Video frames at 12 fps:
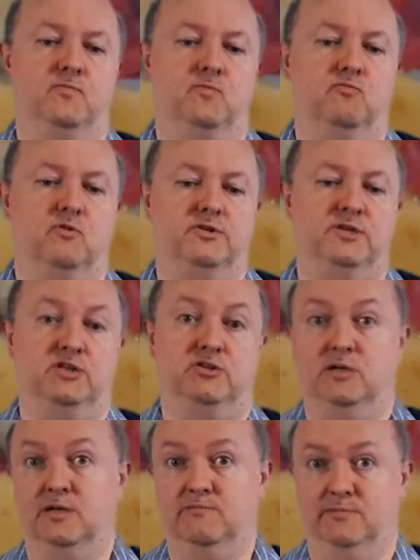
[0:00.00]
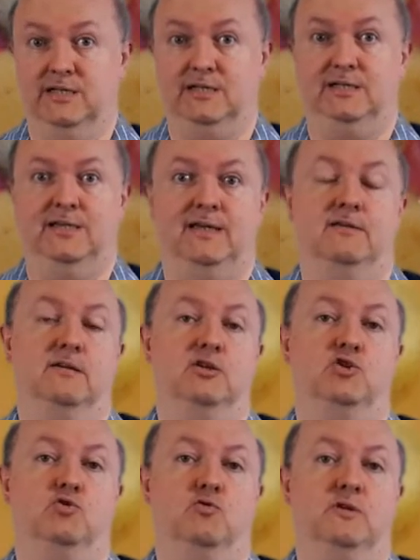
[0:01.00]
One dish that I particularly
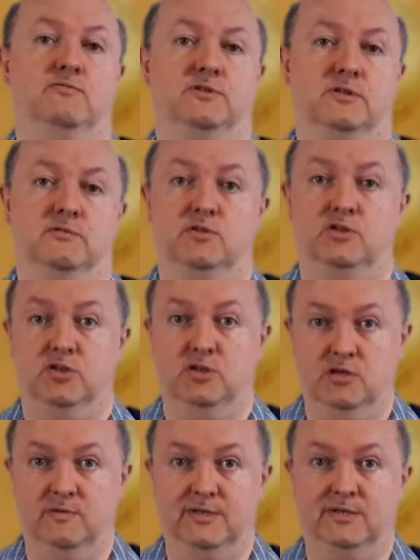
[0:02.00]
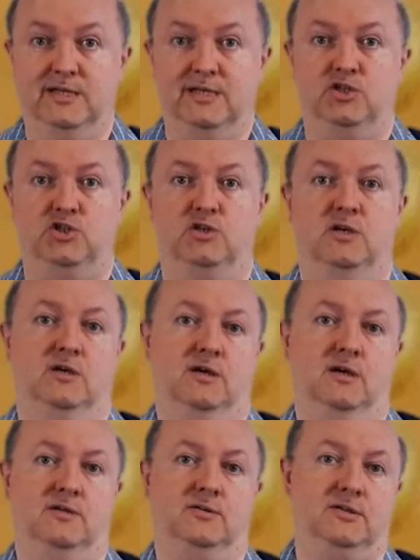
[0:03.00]
enjoyed was a turbot dish.
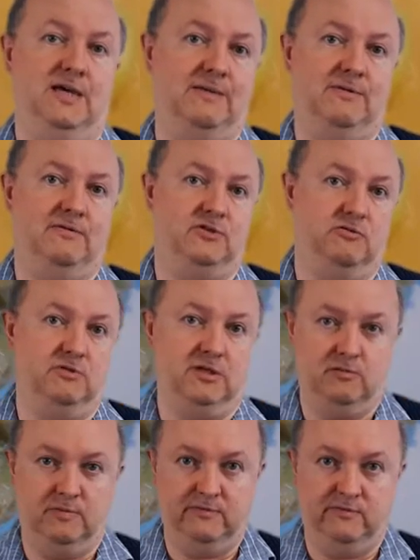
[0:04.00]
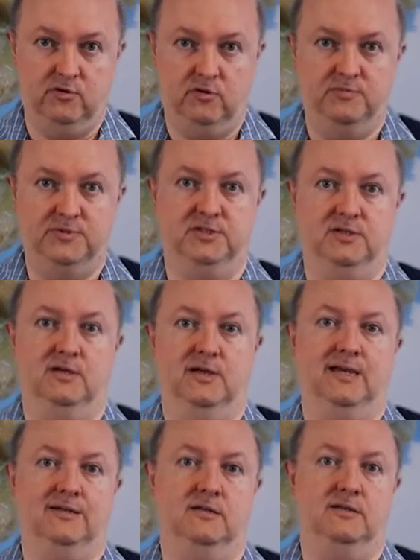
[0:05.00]
This came actually with a little bit of lobster
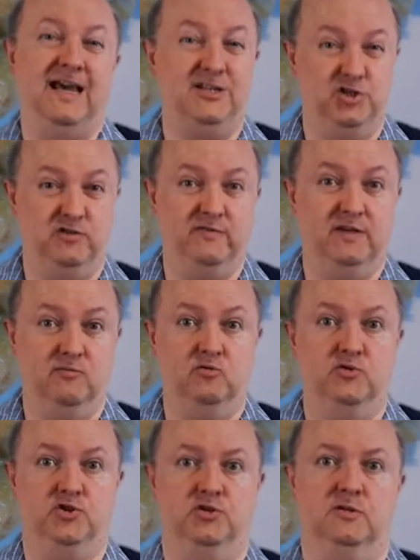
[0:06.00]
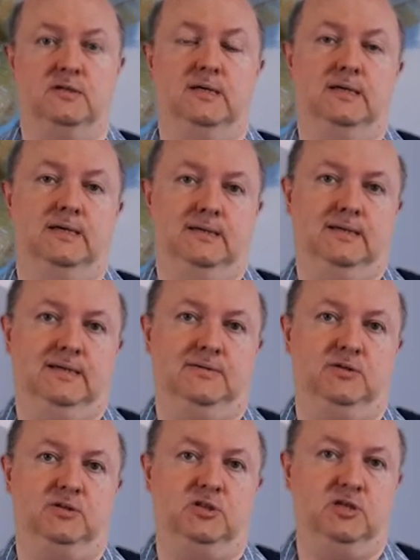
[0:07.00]
and an anchovy emulsion.
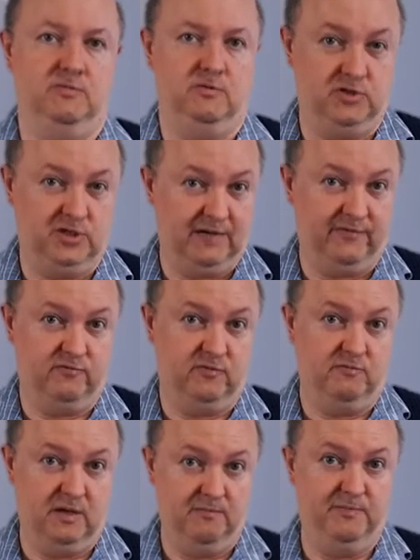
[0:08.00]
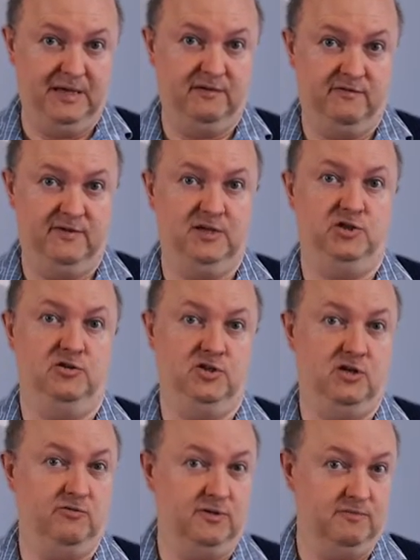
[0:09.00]
And the turbot, which came from a big fish, and
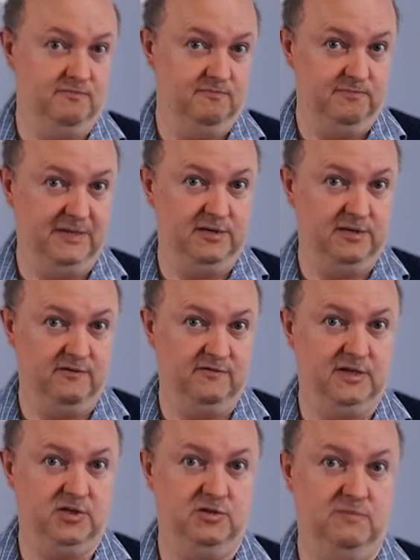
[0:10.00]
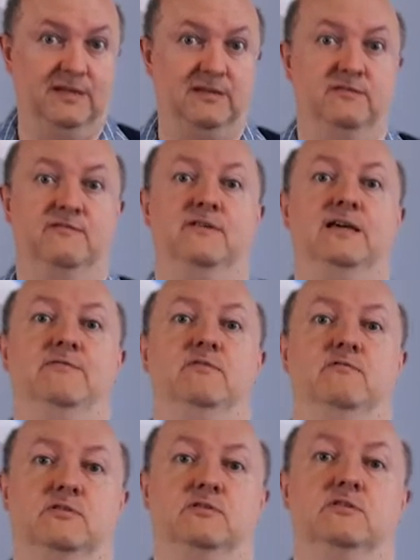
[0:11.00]
generally the bigger the fish, the better the flavour
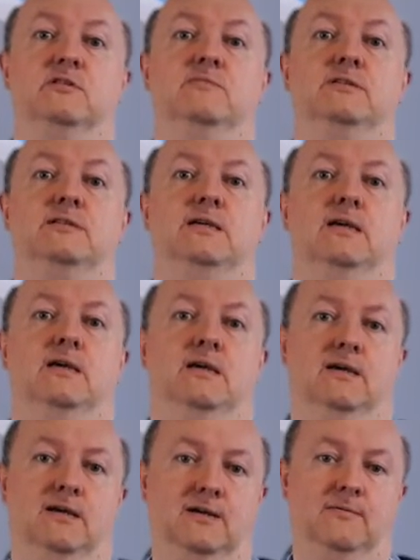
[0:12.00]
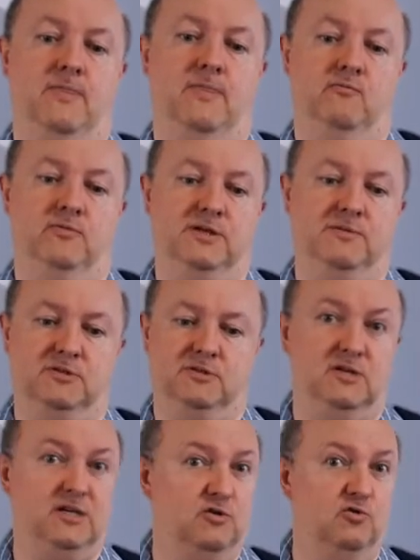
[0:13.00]
with turbot, was
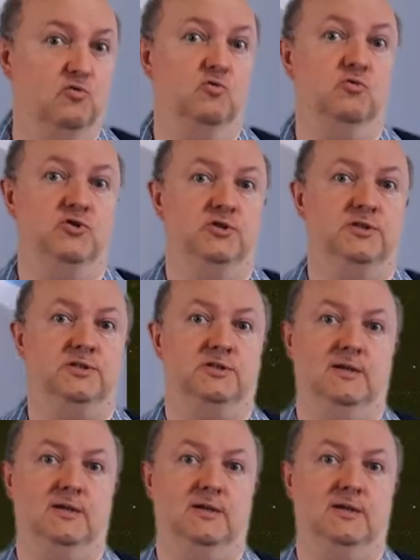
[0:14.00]
absolutely gorgeous.